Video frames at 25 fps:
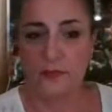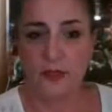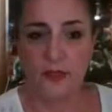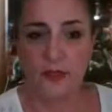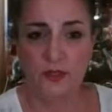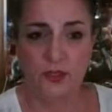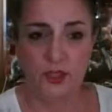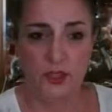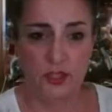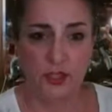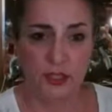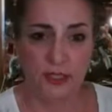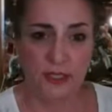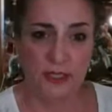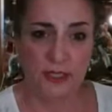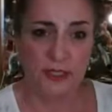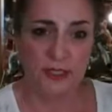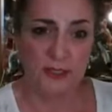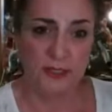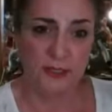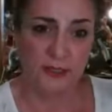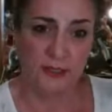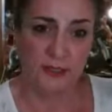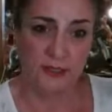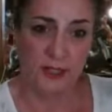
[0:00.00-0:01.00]
And she
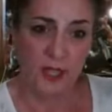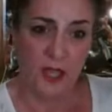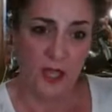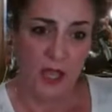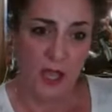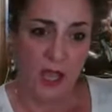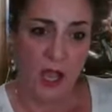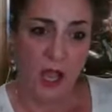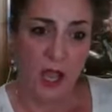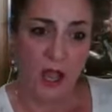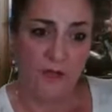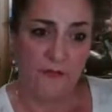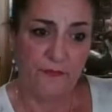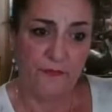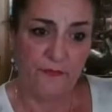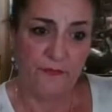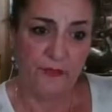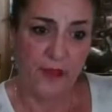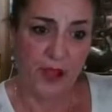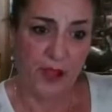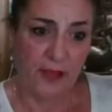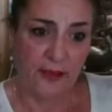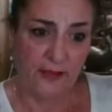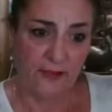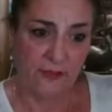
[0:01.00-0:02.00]
is a
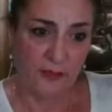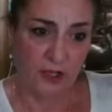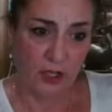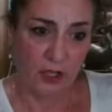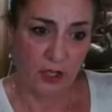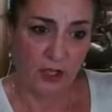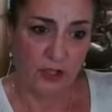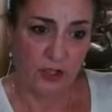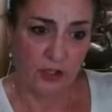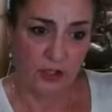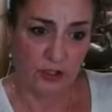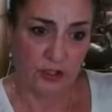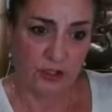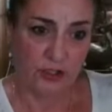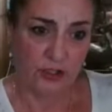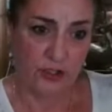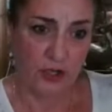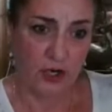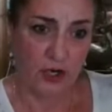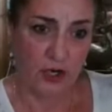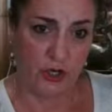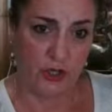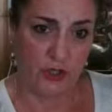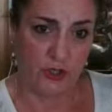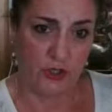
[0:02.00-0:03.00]
$5
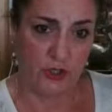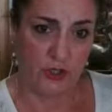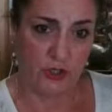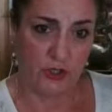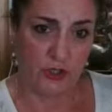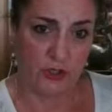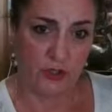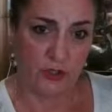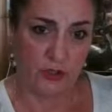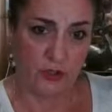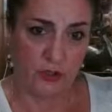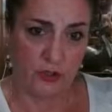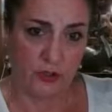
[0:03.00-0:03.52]
starch.